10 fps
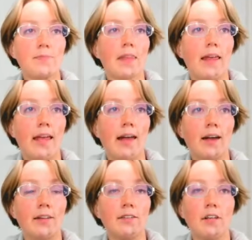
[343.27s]

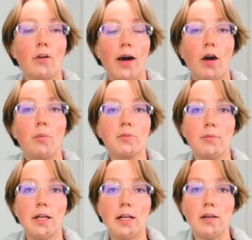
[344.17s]
And, it helped
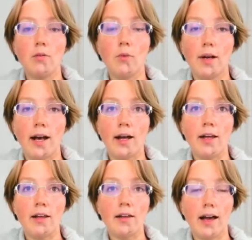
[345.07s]
me when
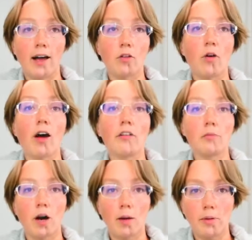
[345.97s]
I had a lot of
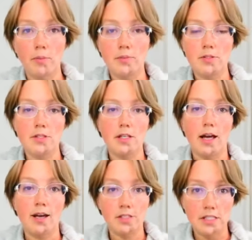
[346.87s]
problems
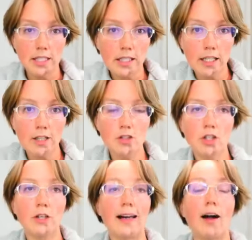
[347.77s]
as a
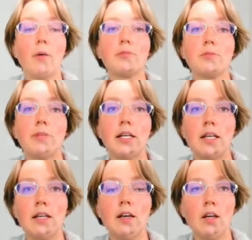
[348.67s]
teenager. It helped
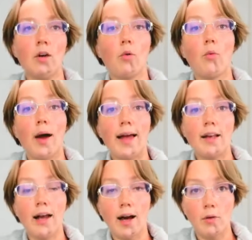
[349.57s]
me
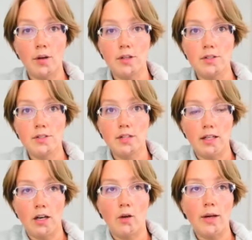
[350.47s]
when I was,
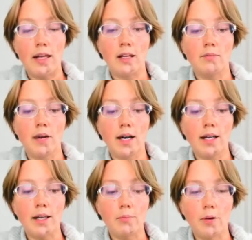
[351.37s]
in
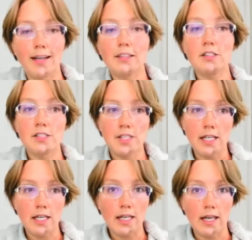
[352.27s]
my
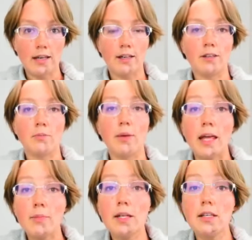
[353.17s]
pregnancy and
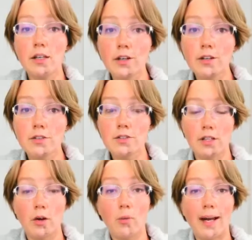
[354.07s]
baby years,
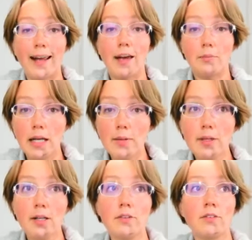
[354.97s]
when I had
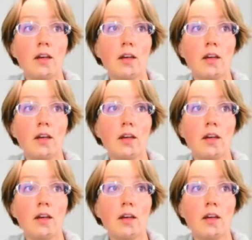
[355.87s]
babies.